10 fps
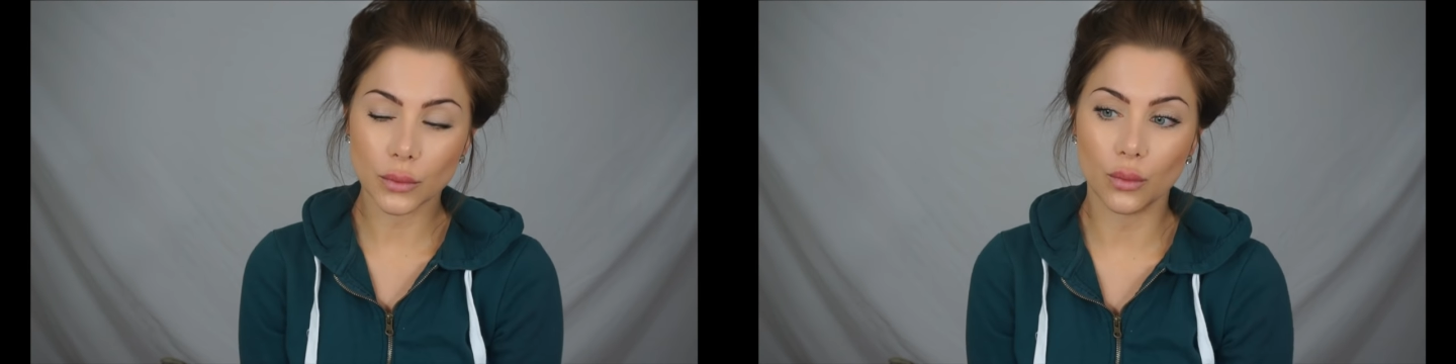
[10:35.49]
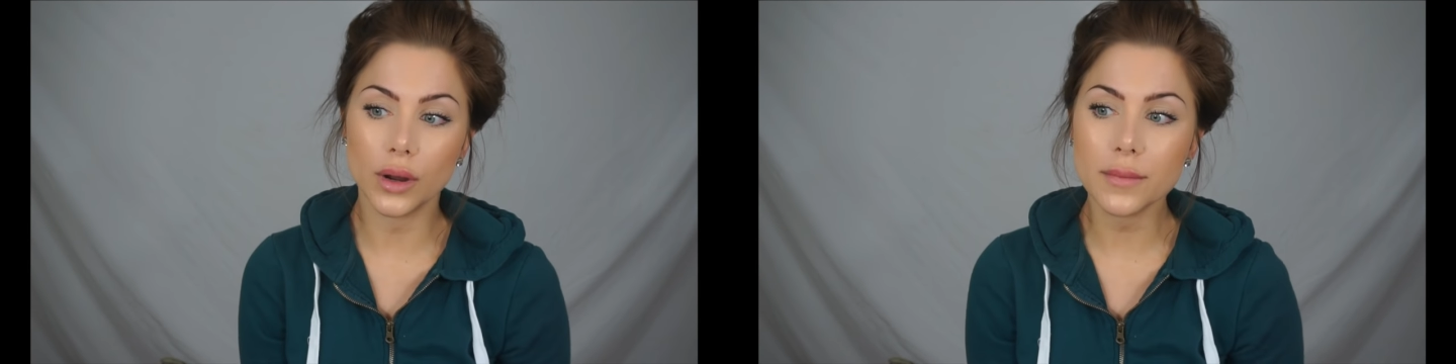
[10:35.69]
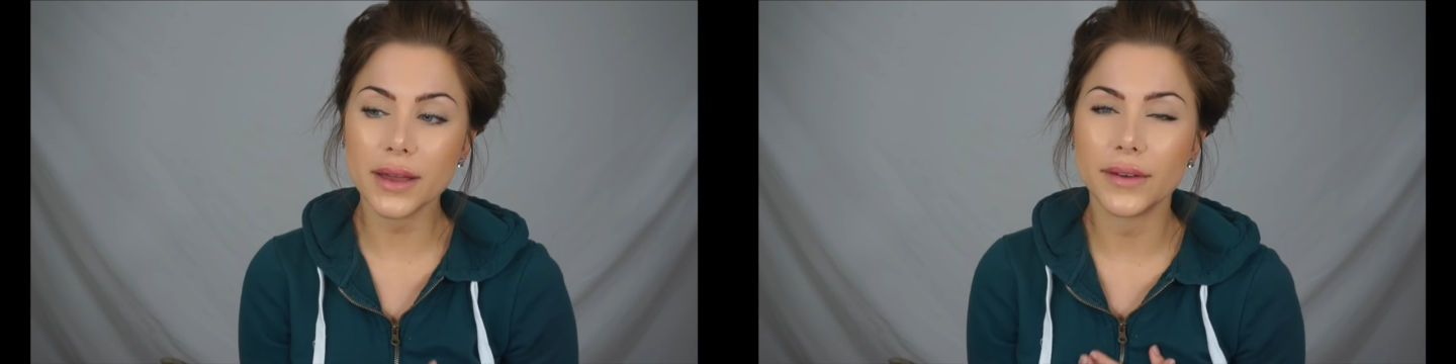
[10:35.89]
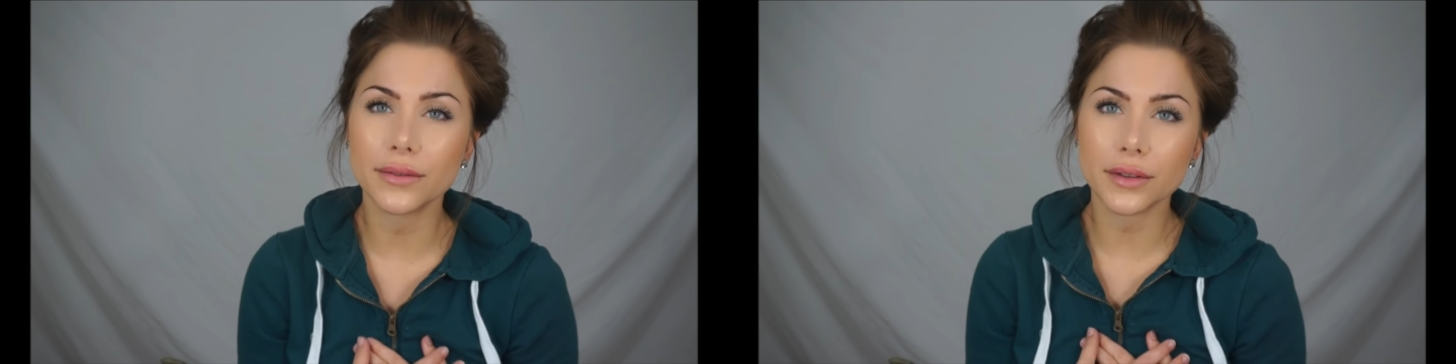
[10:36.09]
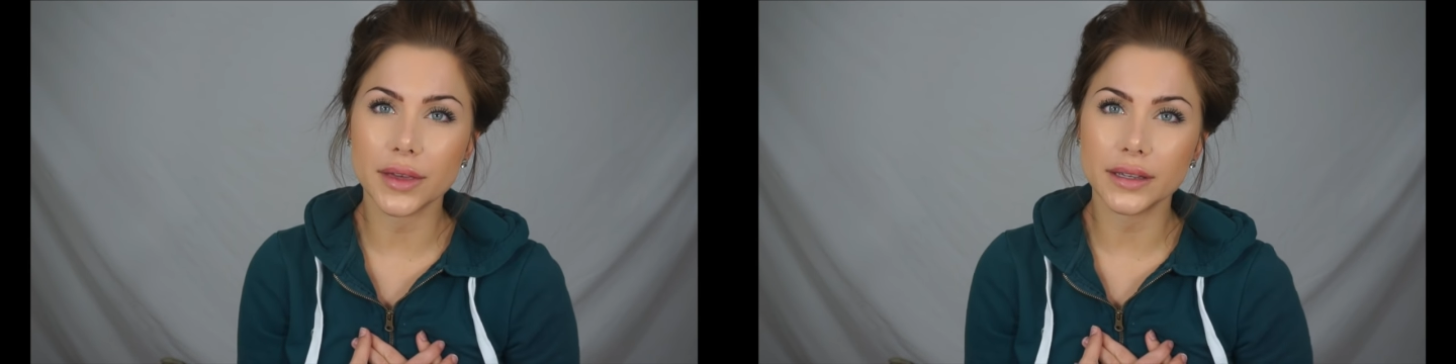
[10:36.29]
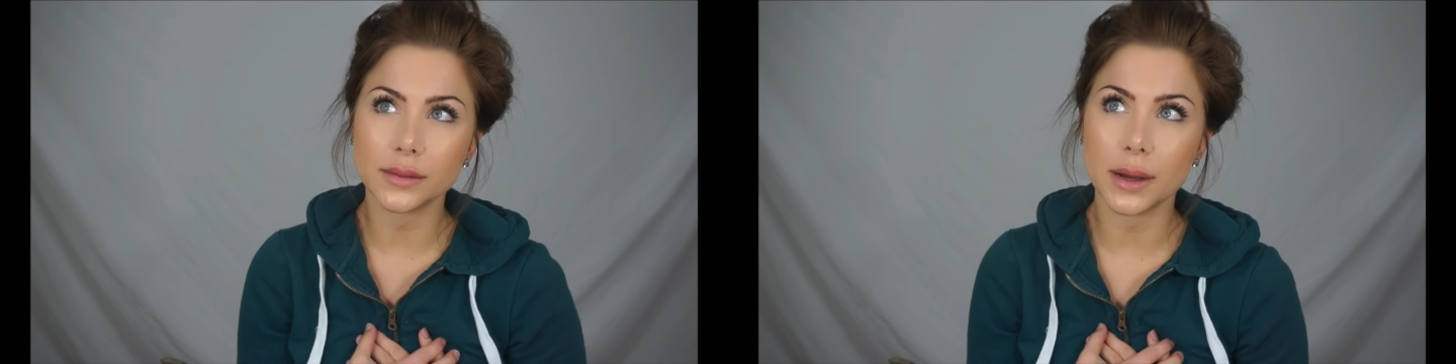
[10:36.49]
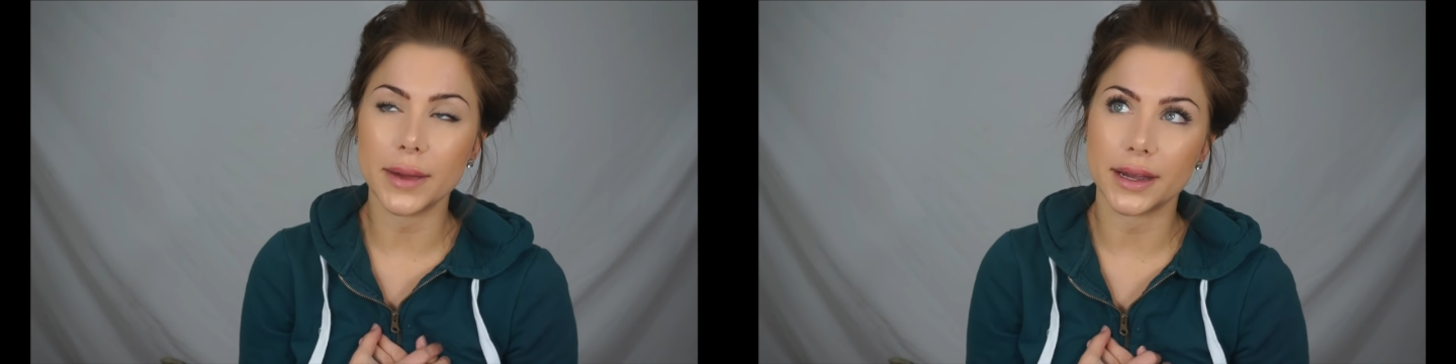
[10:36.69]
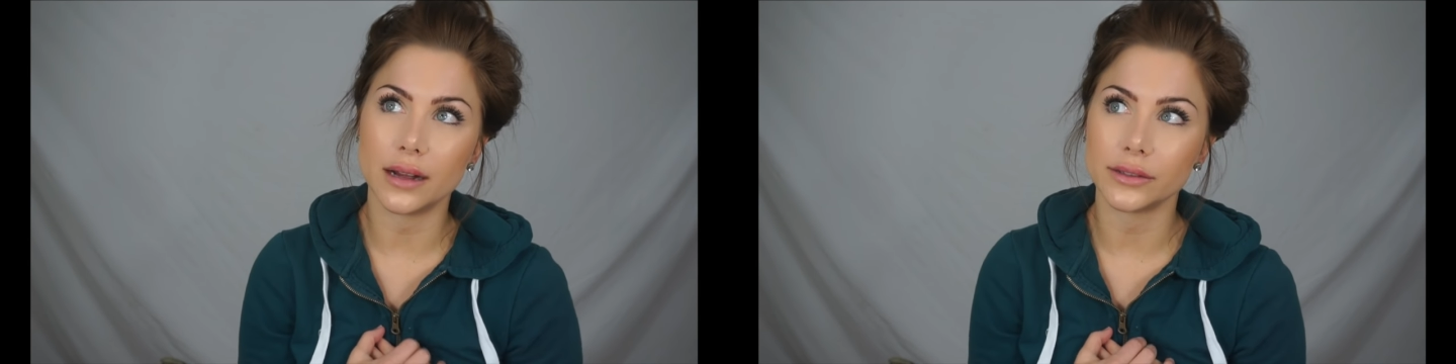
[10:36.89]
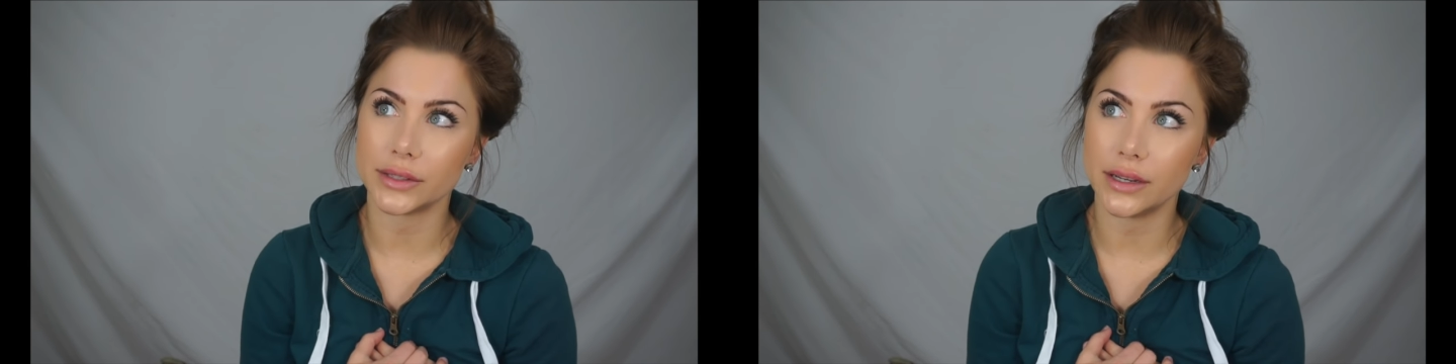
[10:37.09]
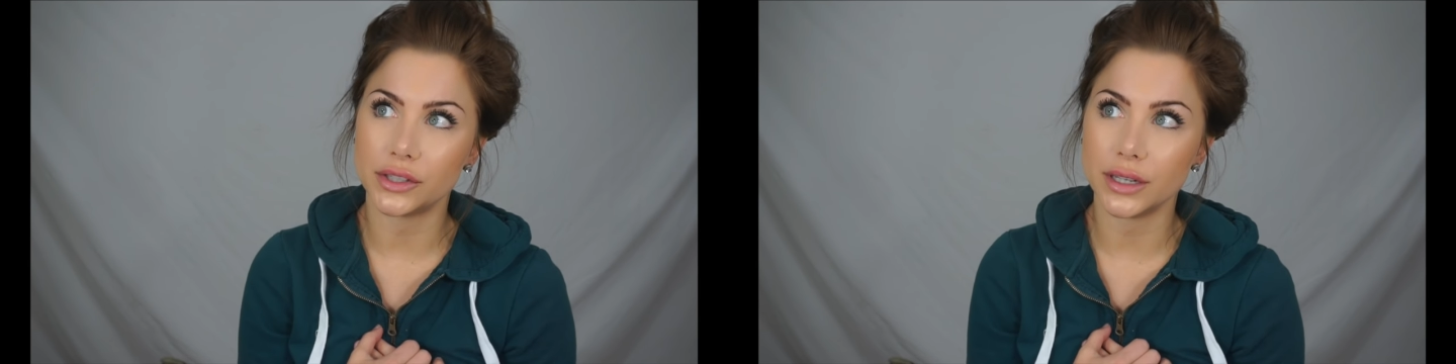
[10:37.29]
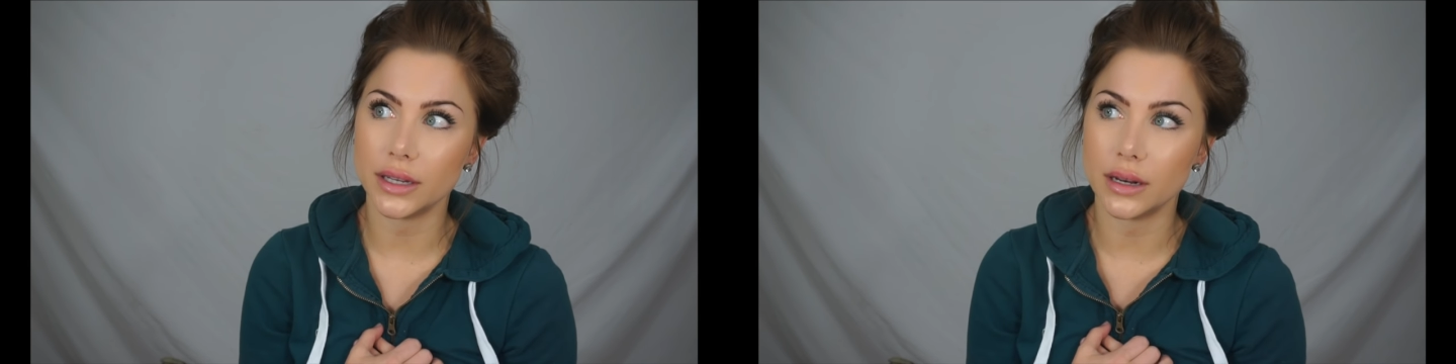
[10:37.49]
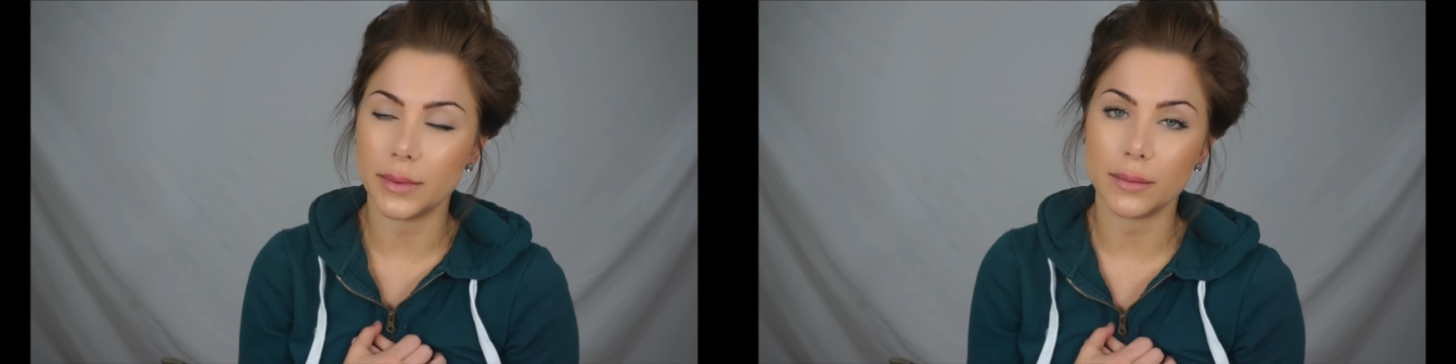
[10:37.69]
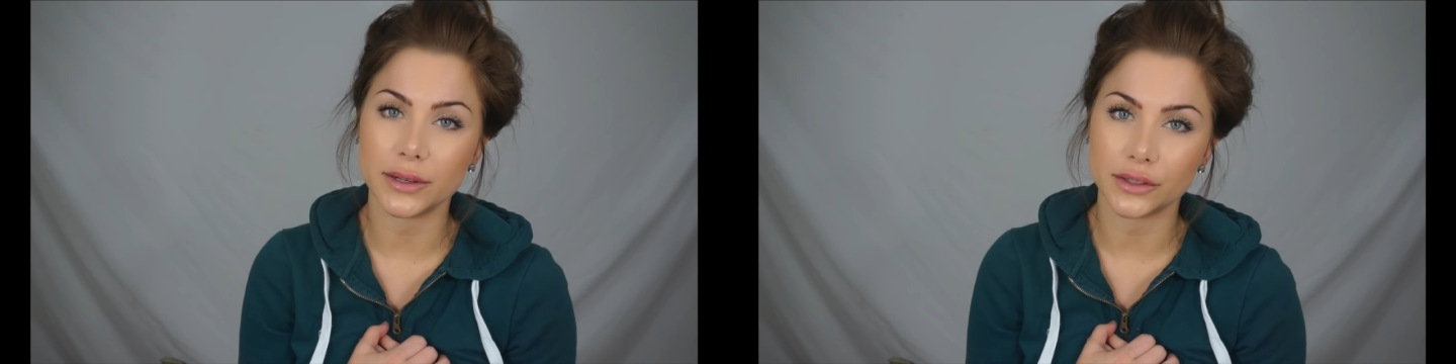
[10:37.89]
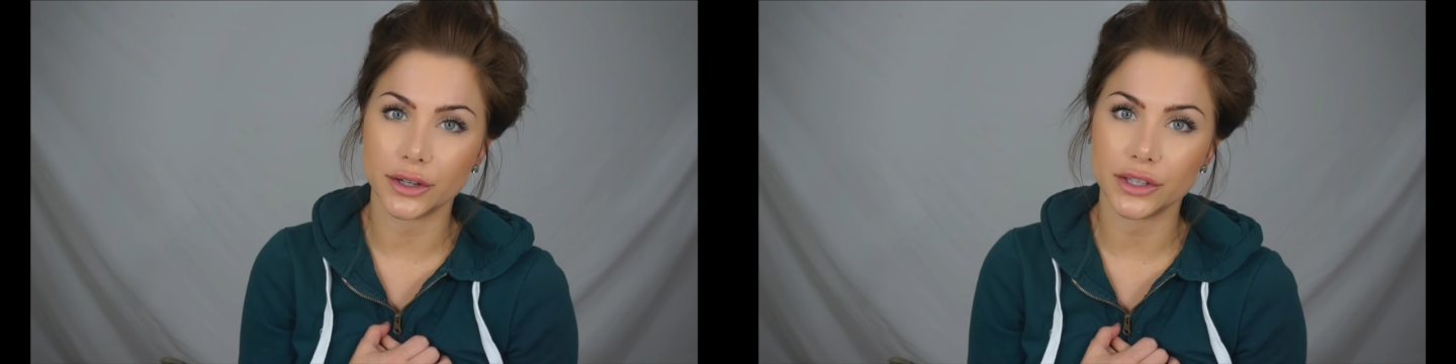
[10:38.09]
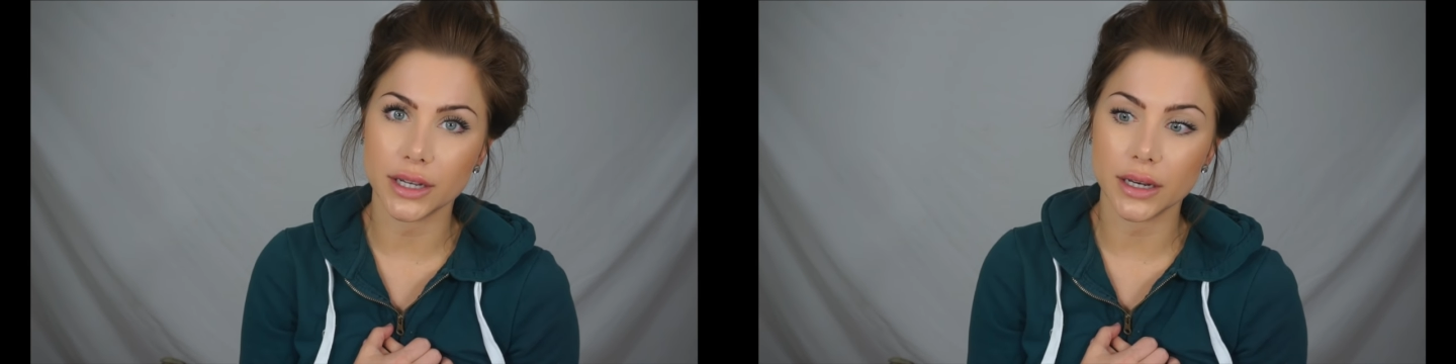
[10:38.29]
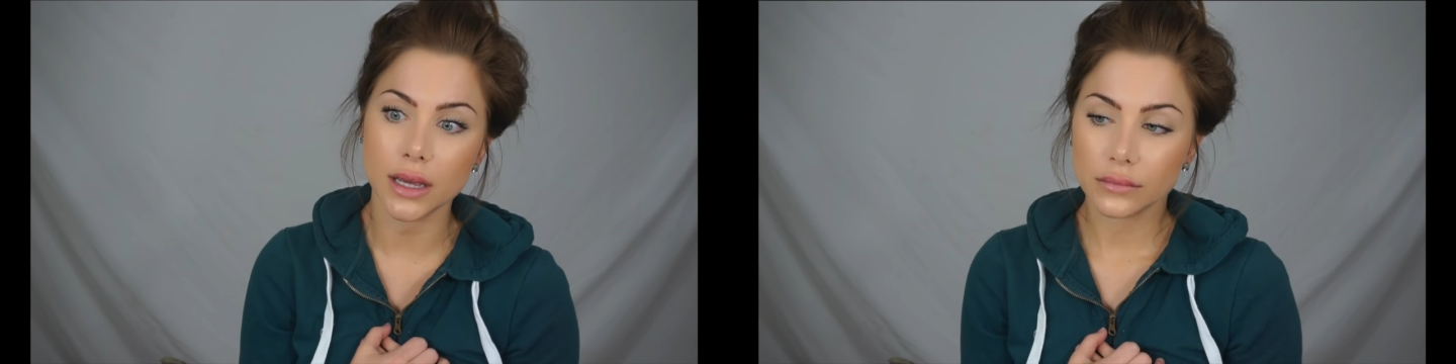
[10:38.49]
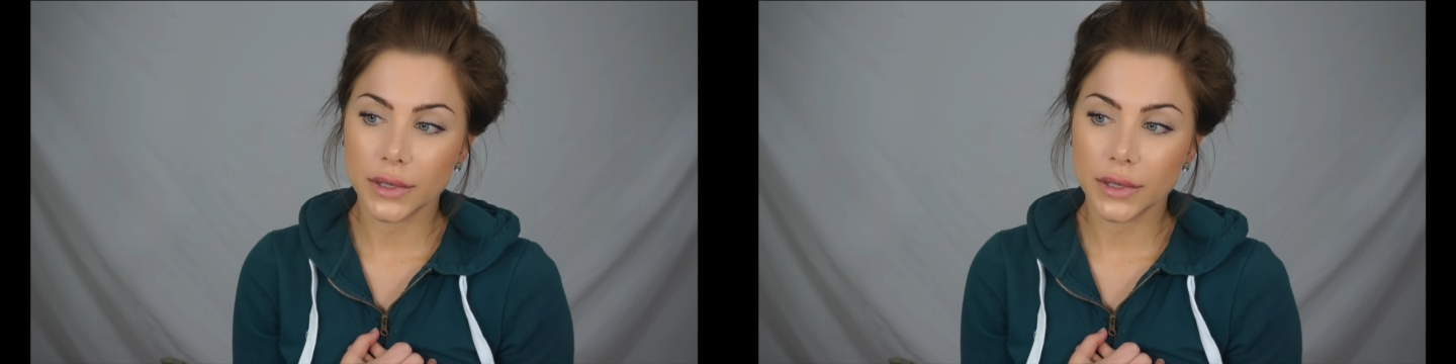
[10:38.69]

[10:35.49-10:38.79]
One of my favorite things about my consultation and about my surgeon,